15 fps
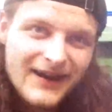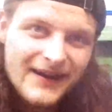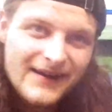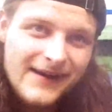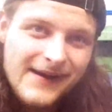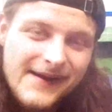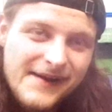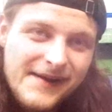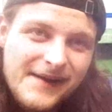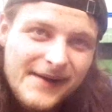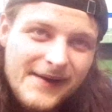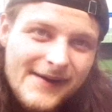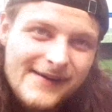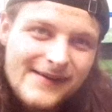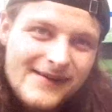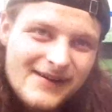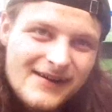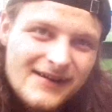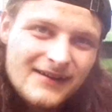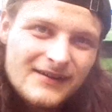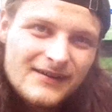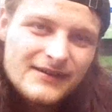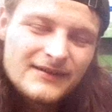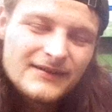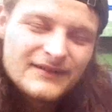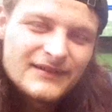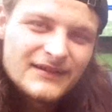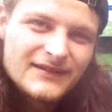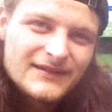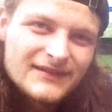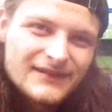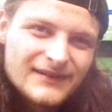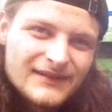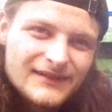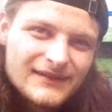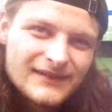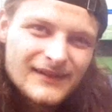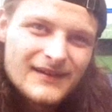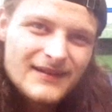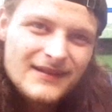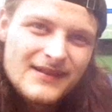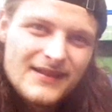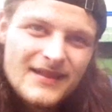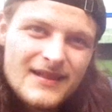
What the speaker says: It's you, sir. Why are you screaming? You're in the front row.